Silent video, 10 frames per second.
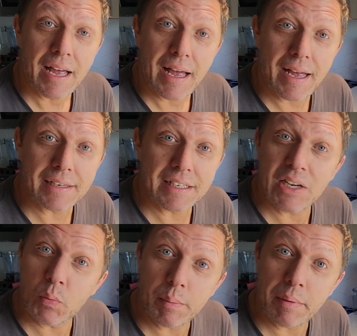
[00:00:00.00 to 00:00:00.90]
And
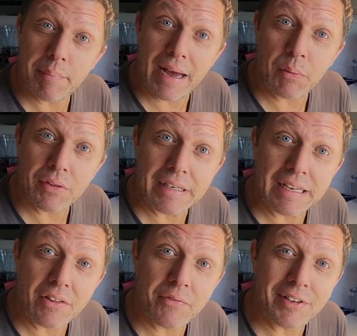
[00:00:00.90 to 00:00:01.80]
we'll be back with
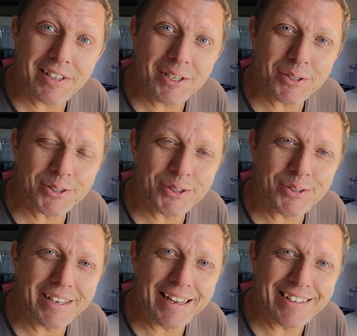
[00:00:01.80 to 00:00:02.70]
another video soon.
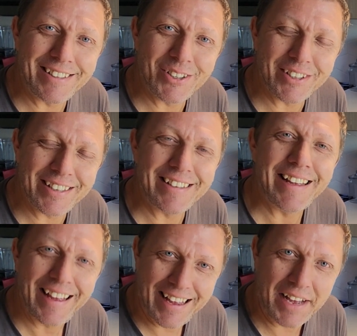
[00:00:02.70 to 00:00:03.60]
Until then,
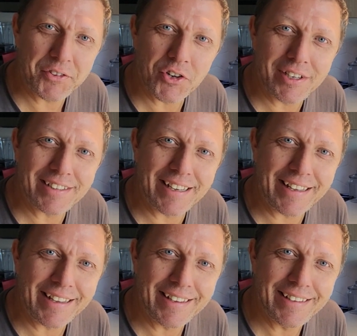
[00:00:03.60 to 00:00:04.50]
have a great day.